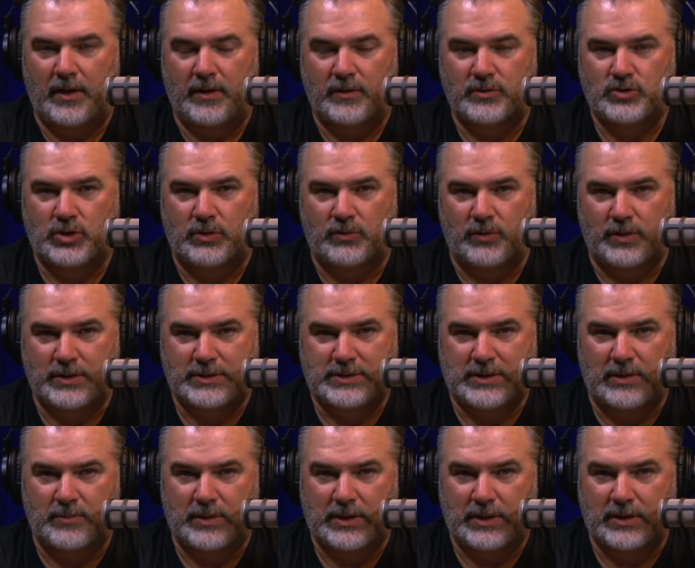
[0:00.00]
General
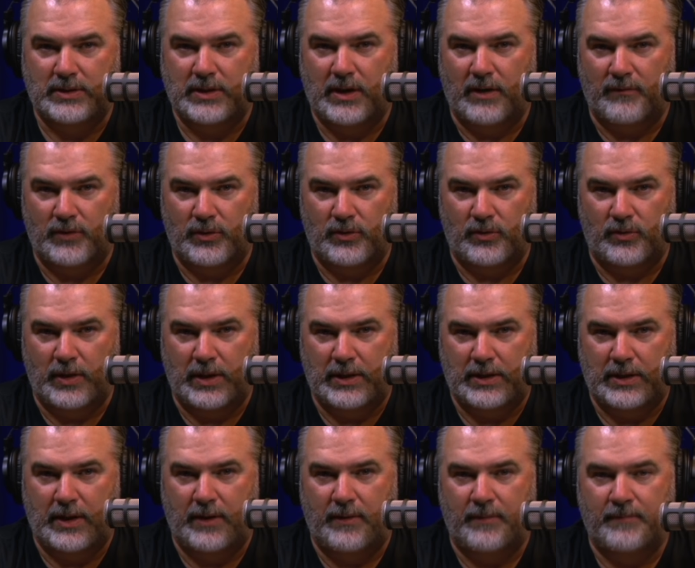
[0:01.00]
Assembly and governor right
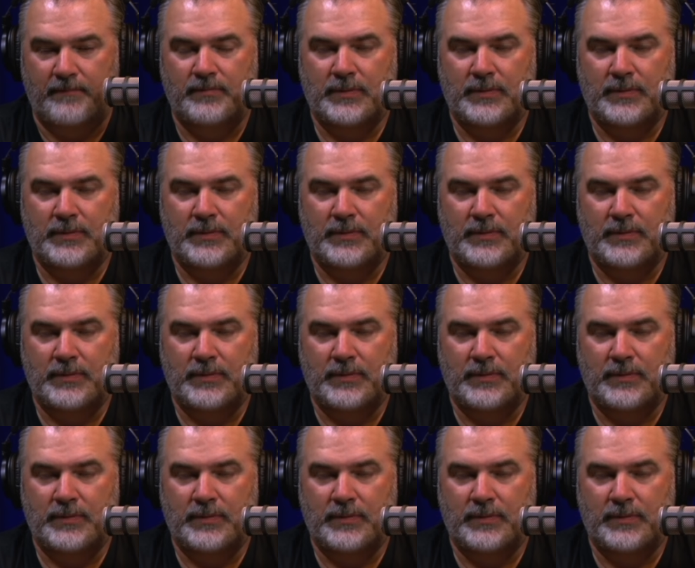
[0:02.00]
now.